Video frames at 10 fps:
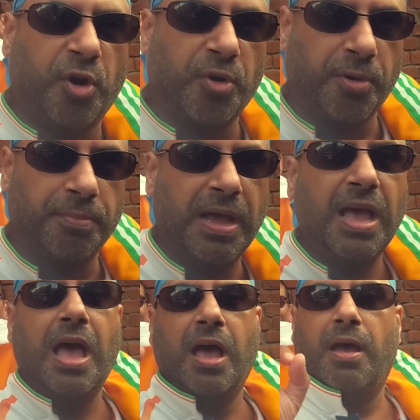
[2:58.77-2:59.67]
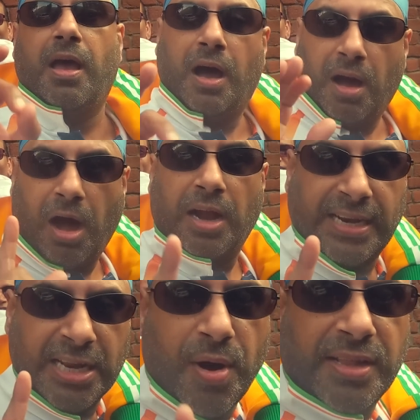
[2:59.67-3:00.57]
for them. I'll
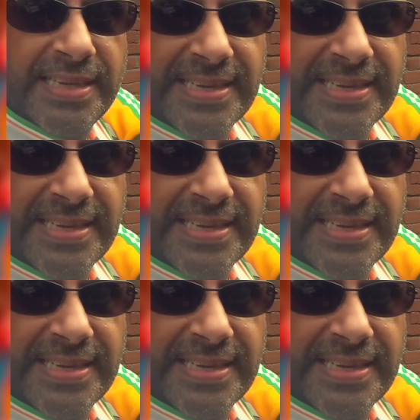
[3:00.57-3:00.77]
tell you one